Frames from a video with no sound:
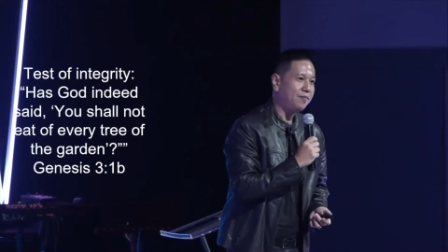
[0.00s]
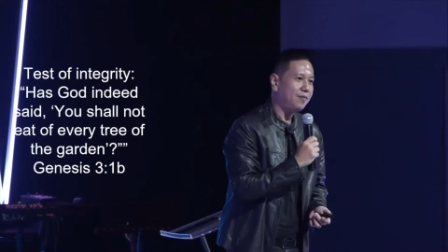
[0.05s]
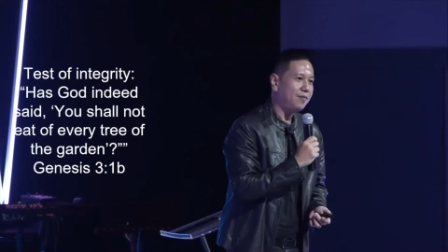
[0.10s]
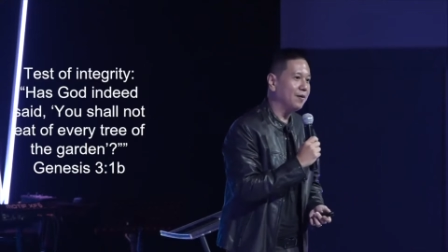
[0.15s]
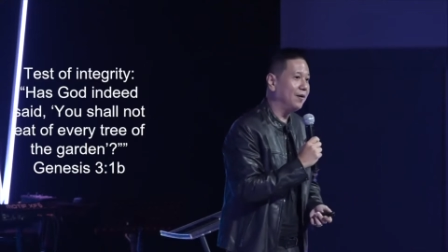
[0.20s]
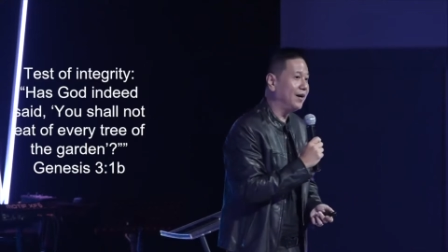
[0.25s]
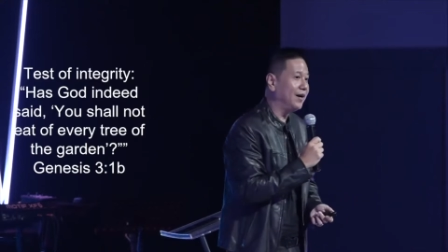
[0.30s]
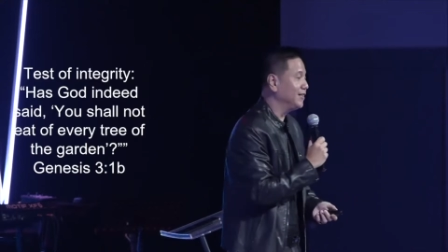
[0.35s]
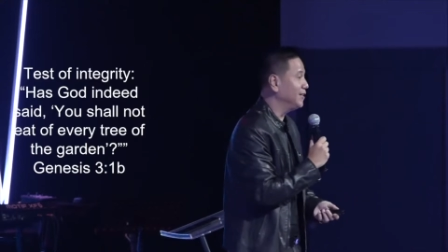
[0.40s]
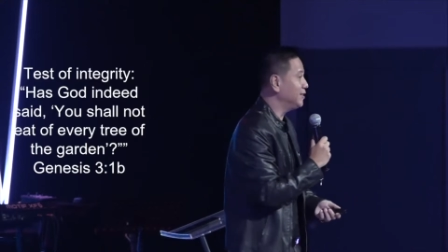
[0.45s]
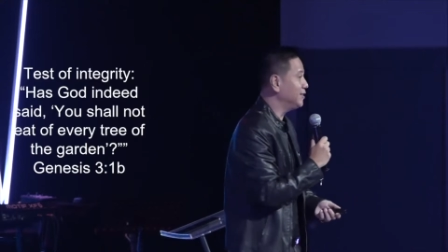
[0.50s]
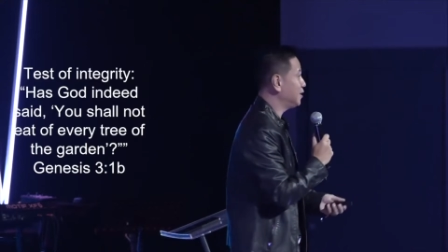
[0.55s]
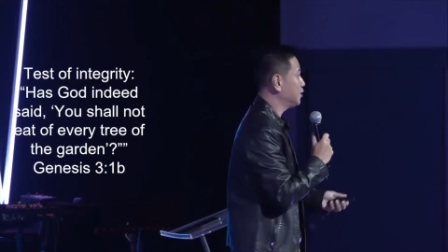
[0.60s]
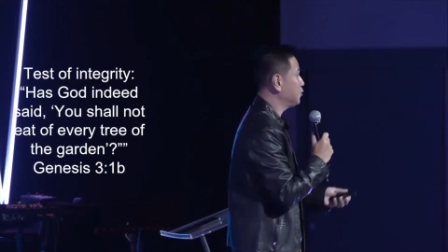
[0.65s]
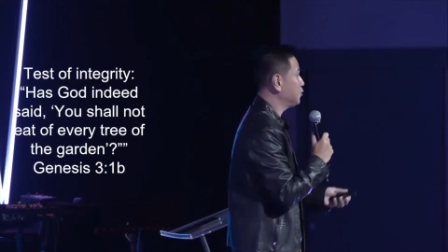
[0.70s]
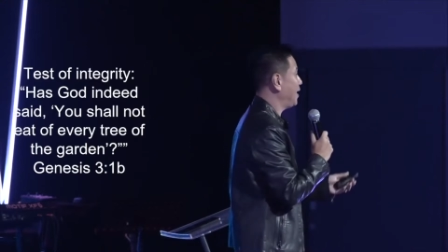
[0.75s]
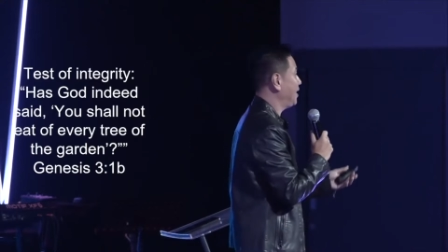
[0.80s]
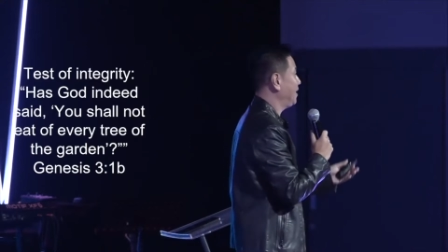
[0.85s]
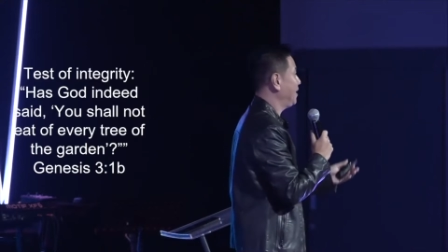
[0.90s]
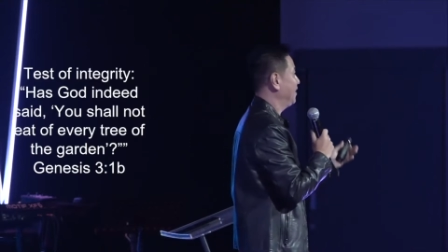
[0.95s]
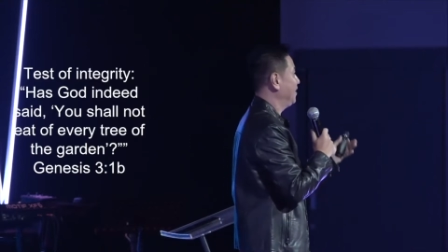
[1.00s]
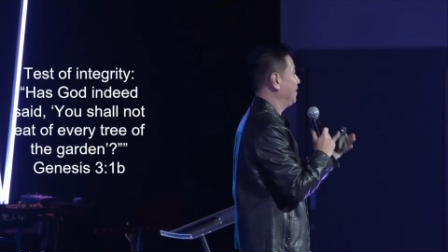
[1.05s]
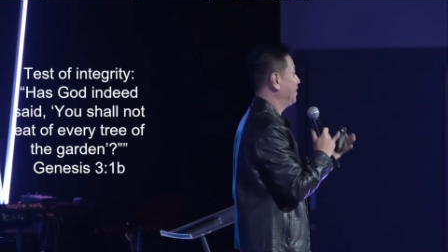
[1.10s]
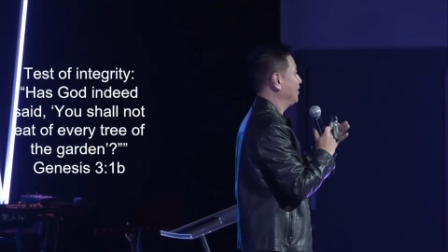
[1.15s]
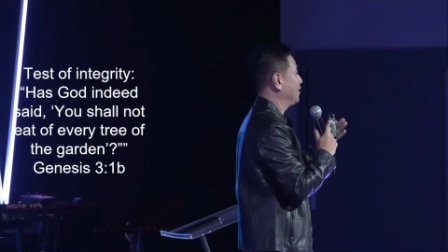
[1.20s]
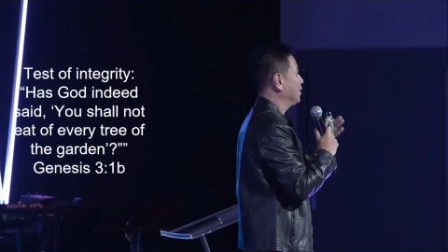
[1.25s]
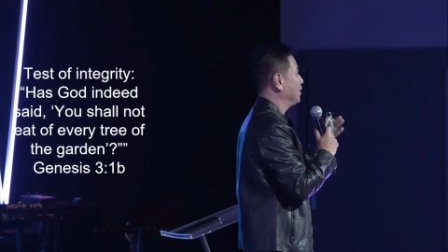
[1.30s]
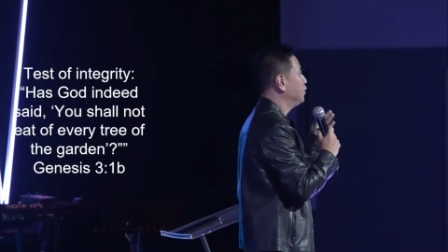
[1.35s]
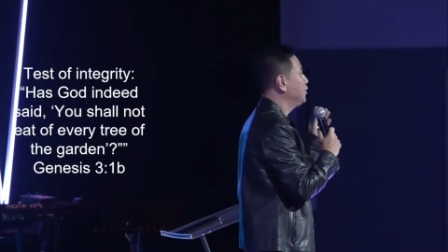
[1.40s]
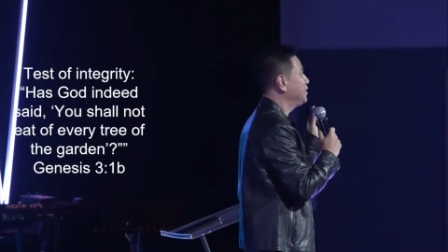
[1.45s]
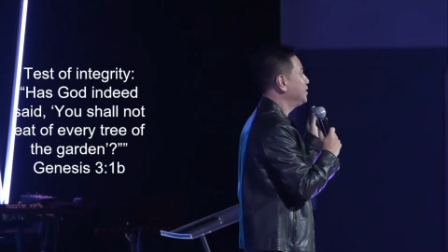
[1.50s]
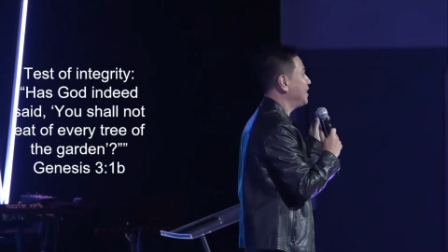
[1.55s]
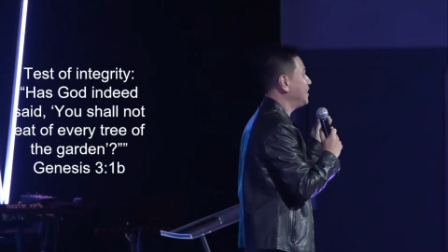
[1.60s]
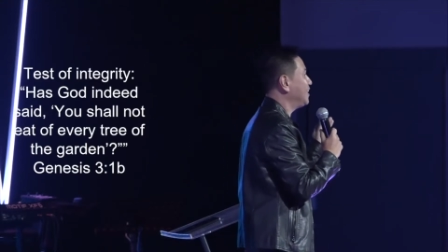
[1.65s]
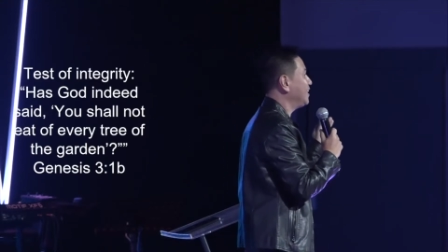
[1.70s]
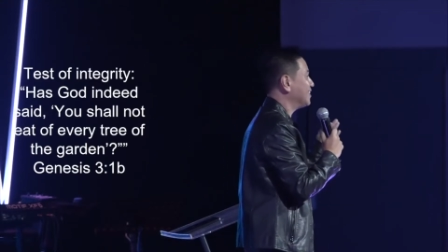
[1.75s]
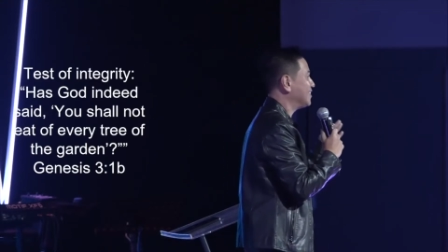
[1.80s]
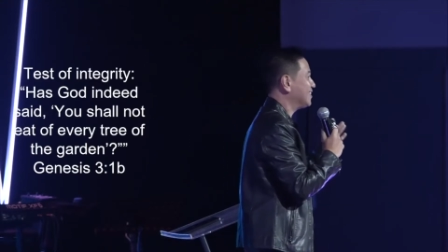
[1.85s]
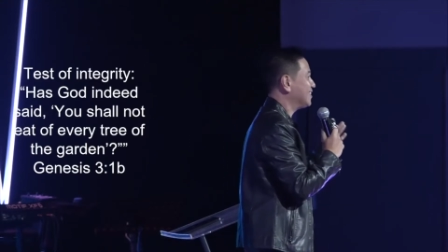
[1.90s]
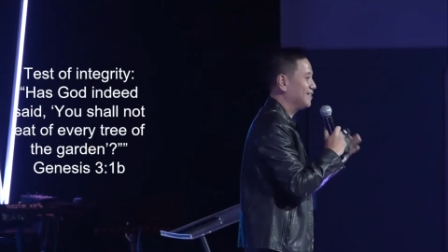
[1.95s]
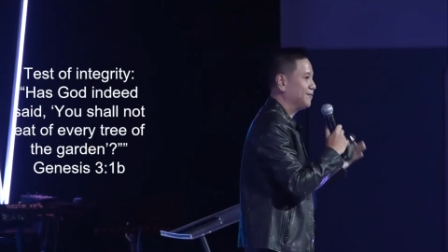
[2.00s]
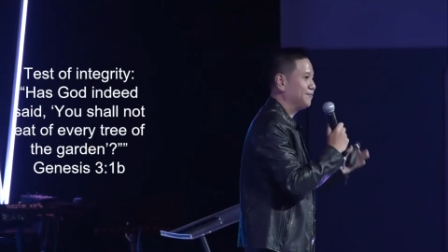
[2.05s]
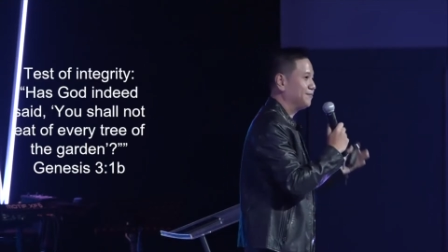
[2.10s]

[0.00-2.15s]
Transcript: All right, this is what, who said this?